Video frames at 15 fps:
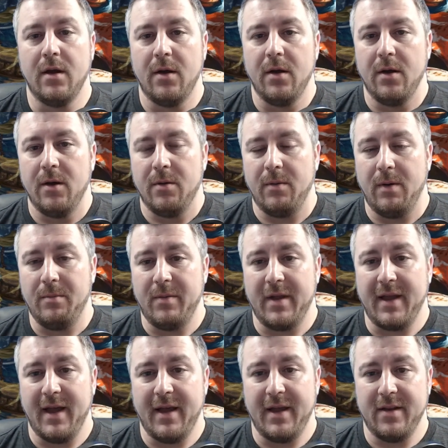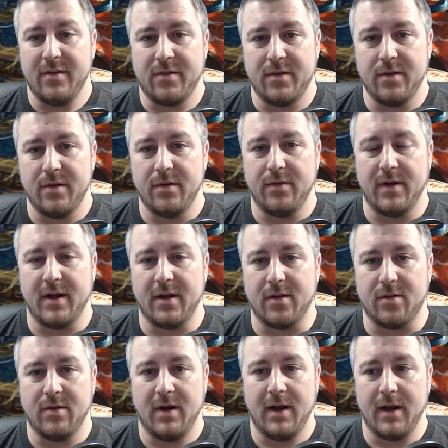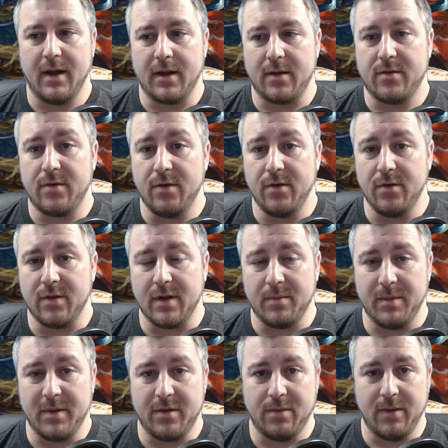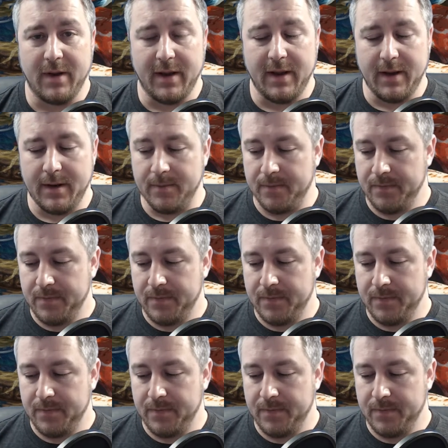When we get into things like choosing between,